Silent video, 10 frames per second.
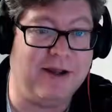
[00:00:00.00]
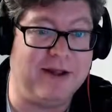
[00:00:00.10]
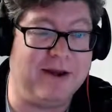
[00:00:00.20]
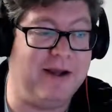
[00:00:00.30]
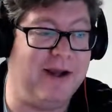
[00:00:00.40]

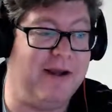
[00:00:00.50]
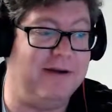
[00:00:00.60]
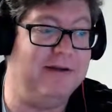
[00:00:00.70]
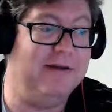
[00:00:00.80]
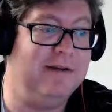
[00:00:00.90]
there you go.
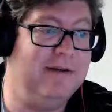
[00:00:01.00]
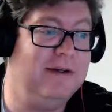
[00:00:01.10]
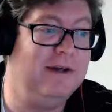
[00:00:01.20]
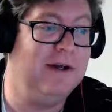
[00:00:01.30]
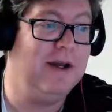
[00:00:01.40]

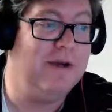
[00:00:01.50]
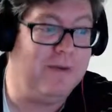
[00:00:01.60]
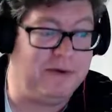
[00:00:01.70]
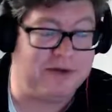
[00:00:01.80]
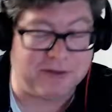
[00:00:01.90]

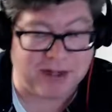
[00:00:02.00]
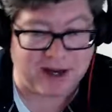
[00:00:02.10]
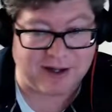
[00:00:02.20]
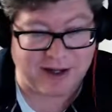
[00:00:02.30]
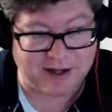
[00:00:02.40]
Bootube, how
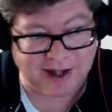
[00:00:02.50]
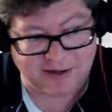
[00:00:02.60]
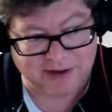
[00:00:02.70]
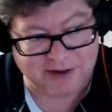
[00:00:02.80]
you liking that one?